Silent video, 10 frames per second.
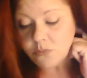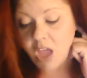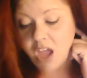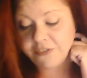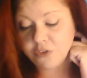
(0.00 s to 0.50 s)

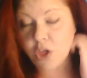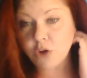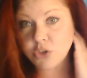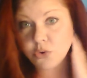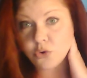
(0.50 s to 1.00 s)
for those
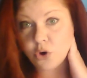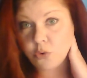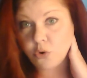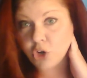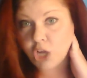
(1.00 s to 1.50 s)
who are
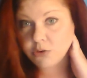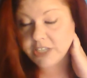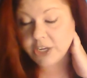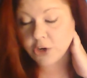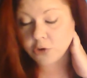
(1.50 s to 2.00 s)
close
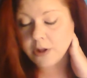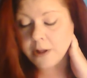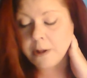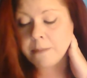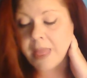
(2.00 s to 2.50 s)
here,
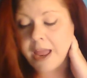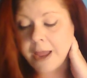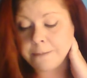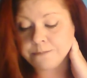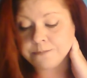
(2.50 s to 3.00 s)

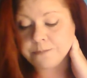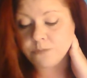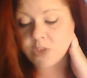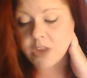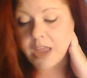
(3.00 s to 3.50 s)
I'm
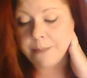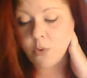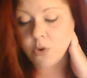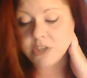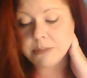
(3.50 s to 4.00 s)

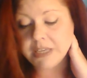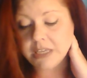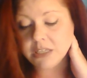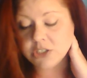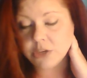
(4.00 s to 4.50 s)
going to be
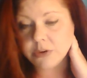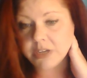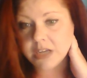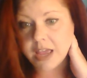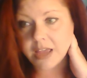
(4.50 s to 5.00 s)
doing
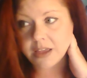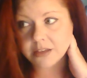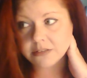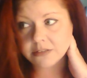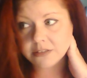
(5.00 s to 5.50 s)

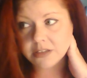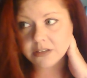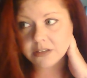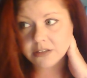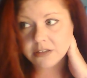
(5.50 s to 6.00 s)

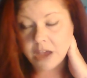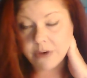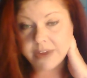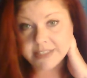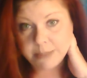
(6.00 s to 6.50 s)

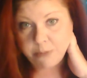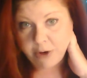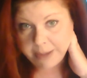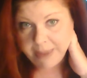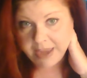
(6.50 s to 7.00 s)
OKC
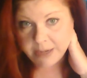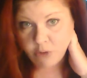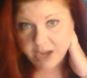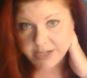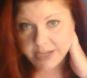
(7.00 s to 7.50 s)
Pagan
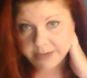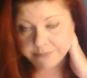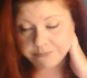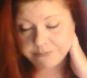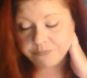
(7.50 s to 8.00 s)
Pride Day
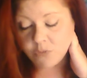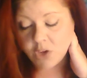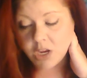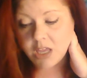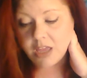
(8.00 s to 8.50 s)

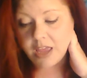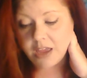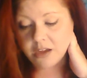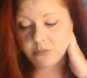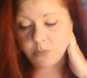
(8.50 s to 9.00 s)

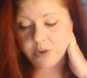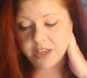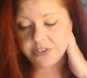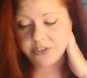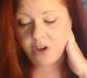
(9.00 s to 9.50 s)

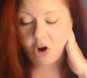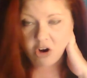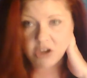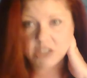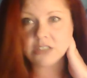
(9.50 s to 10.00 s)
with
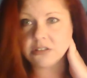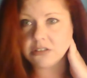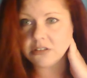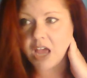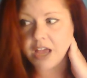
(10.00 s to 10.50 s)
art,
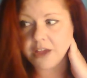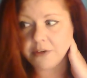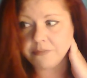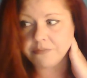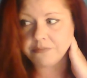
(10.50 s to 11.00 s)

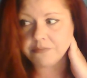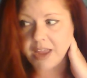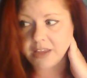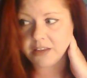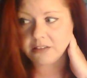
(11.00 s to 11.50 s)

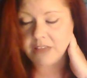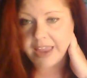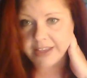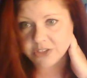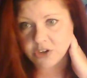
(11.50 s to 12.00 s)
my
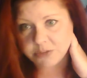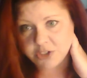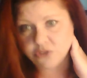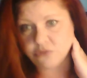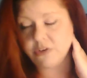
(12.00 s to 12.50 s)
hand sculpted
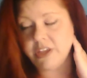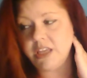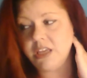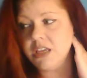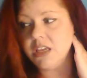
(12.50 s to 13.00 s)
jewelry,
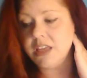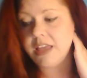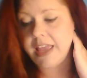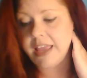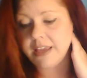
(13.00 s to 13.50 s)

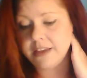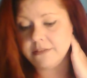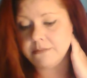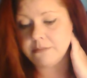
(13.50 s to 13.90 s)
and